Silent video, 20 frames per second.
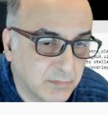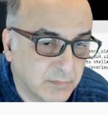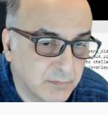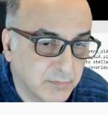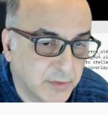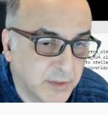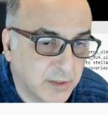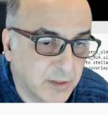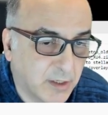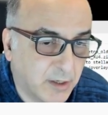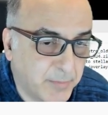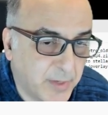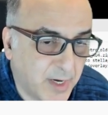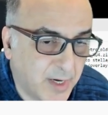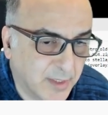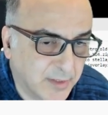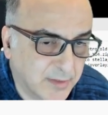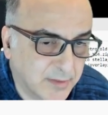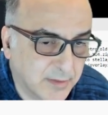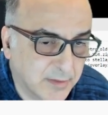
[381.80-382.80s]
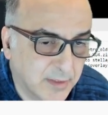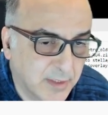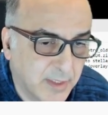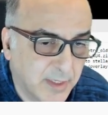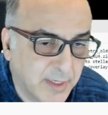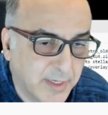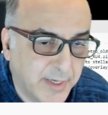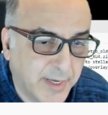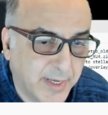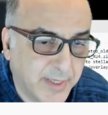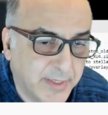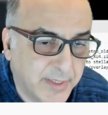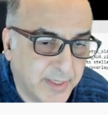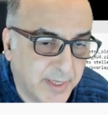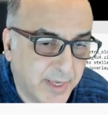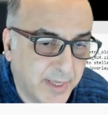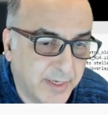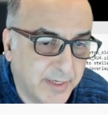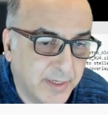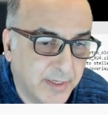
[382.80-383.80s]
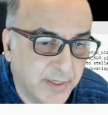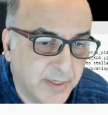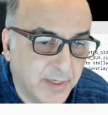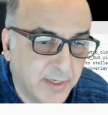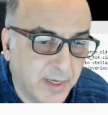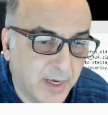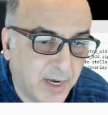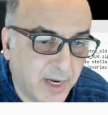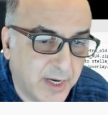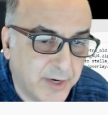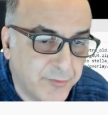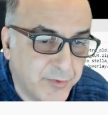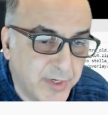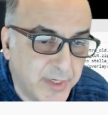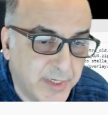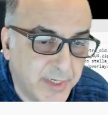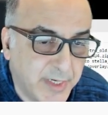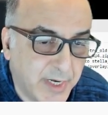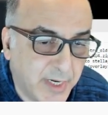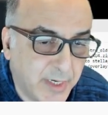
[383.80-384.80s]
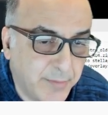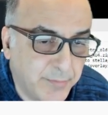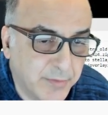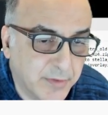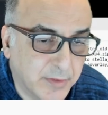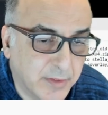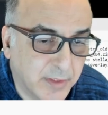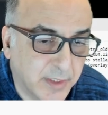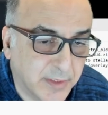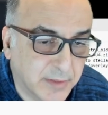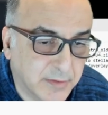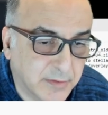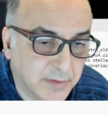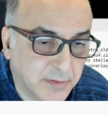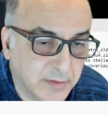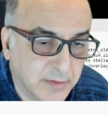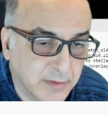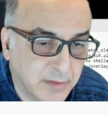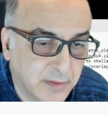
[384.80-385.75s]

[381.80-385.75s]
Recalbox. And then I renamed this